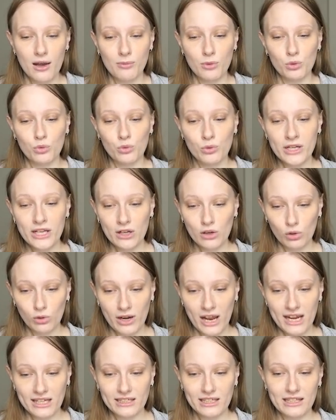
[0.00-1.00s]

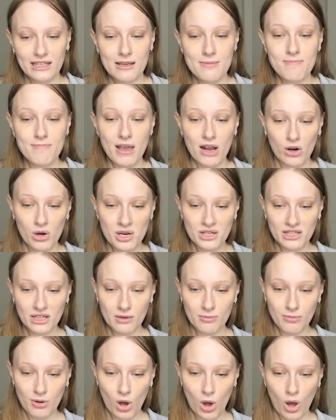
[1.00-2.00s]
recreate the
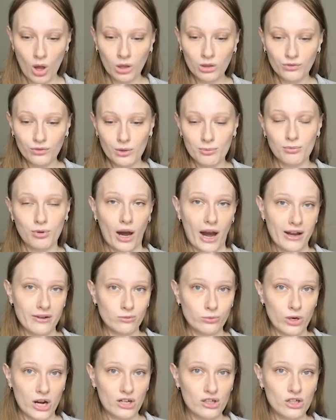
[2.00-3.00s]
Meryton Ball from Pride
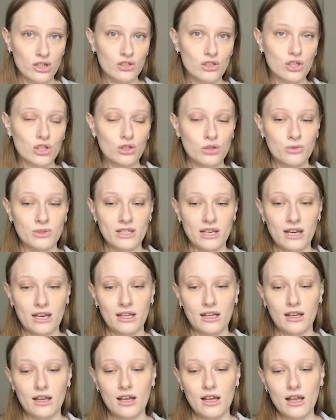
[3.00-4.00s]
and Prejudice
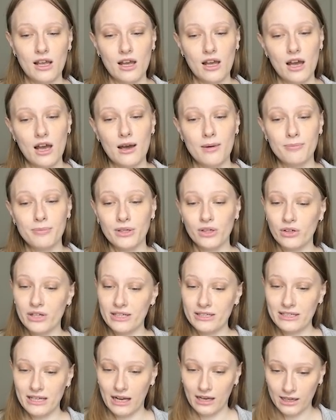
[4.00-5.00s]
using
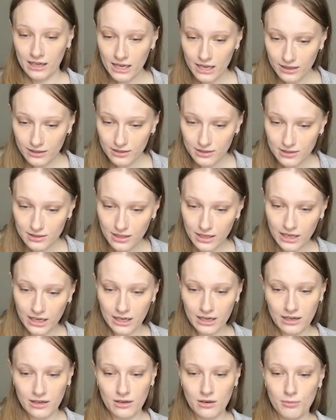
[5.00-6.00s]
period techniques
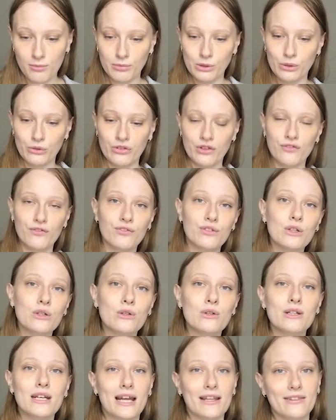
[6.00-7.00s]
in both the
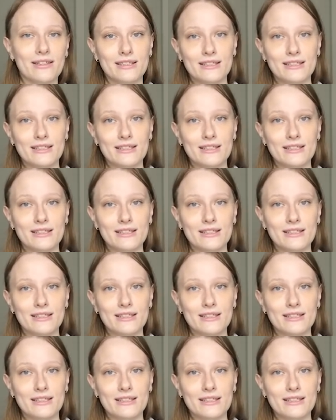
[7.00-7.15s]
food and the